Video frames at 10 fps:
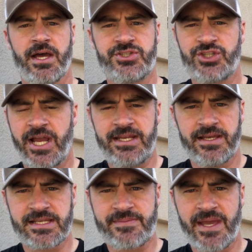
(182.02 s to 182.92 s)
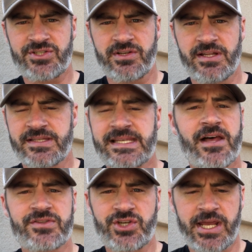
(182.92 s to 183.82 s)
China expansion in the
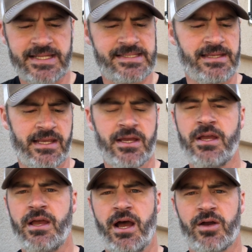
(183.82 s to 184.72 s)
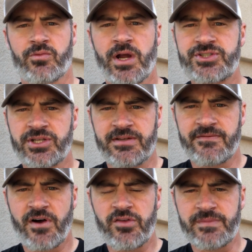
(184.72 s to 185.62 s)
South China Sea, Russia
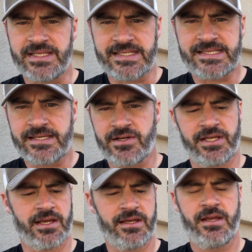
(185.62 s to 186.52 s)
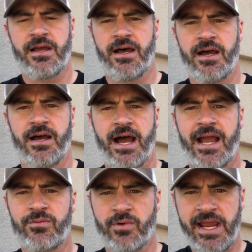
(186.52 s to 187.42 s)
involvement in Syria,
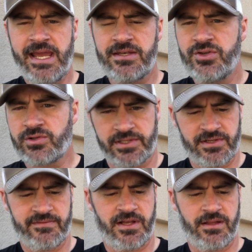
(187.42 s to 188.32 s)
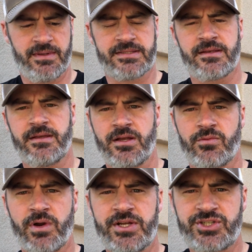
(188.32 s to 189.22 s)
Iran nuclear development,
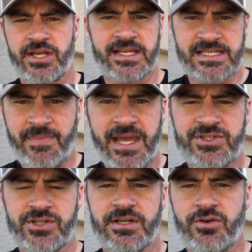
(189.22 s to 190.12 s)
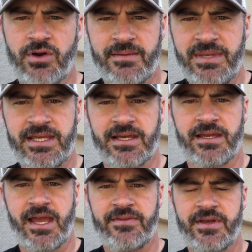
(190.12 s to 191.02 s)
Russia expansion in Crimea
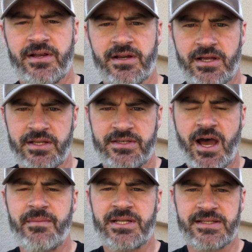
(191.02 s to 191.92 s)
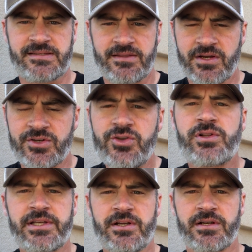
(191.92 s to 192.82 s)
and their dominance and their
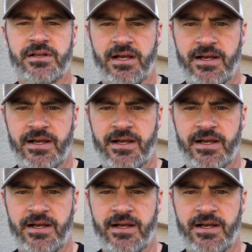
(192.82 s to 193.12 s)
nuclear